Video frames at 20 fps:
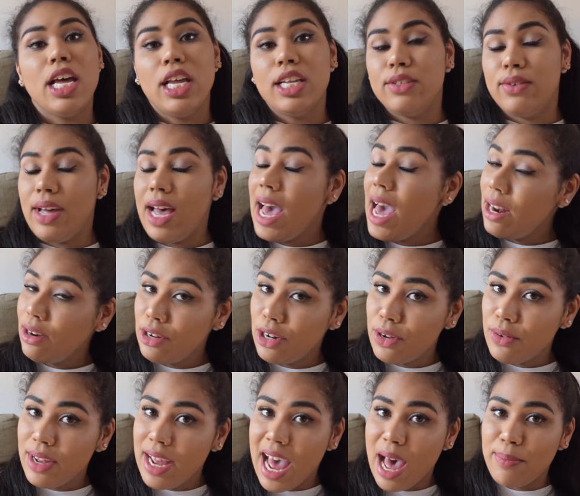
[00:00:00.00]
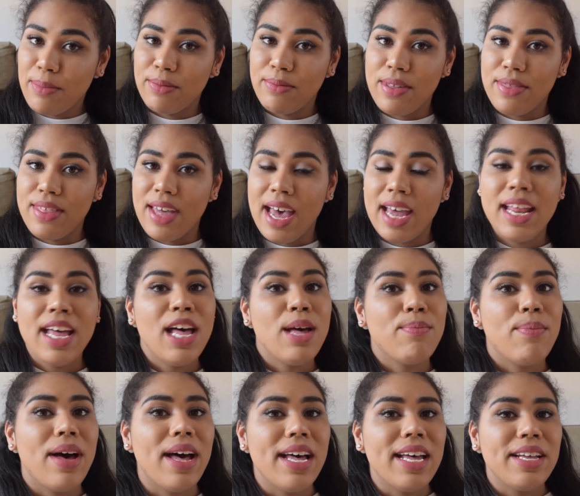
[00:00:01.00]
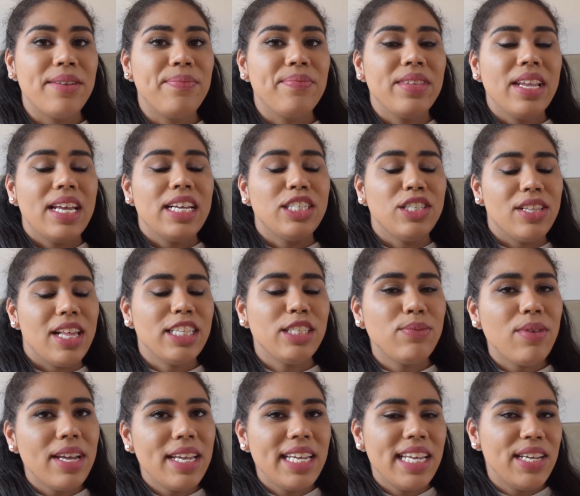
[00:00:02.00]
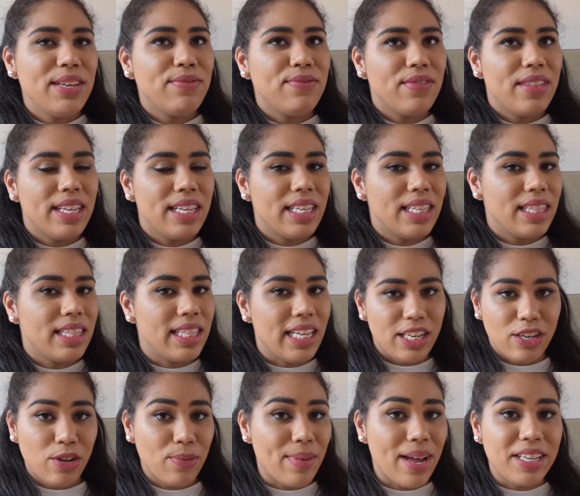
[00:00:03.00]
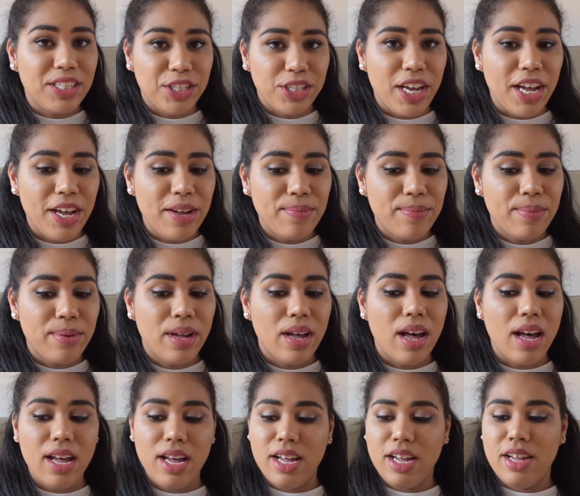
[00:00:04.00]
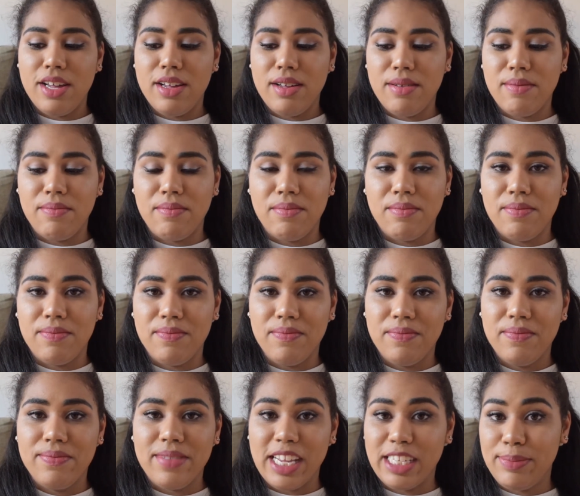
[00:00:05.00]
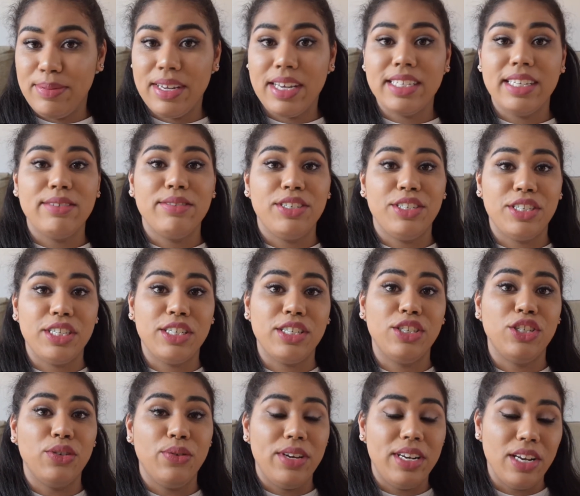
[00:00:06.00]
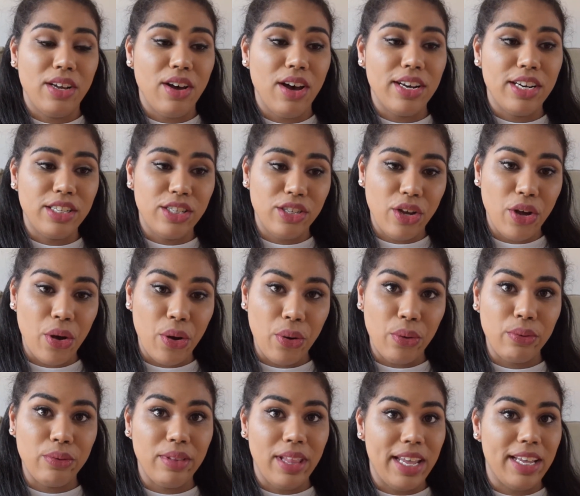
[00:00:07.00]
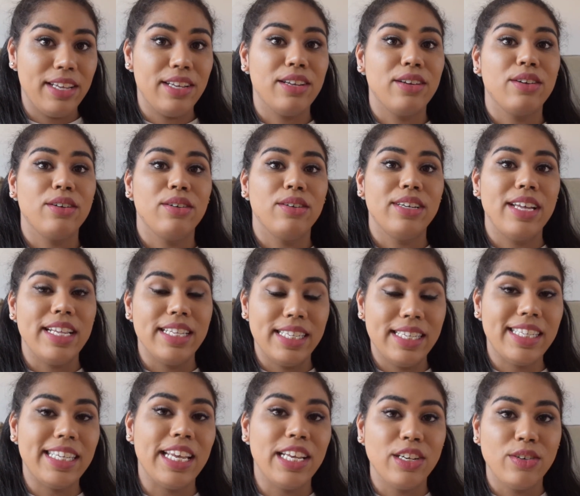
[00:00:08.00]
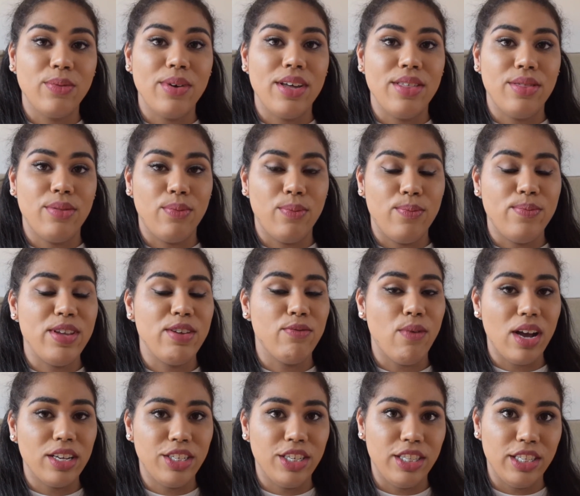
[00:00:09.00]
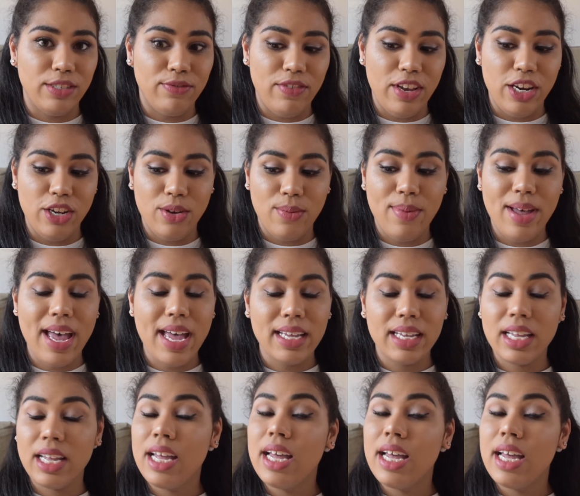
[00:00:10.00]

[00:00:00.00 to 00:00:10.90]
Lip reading: So I don't know what happened with that, but so that's why if like they don't match up, that's because I was just doing it on its own, like in sync with me watching this video back.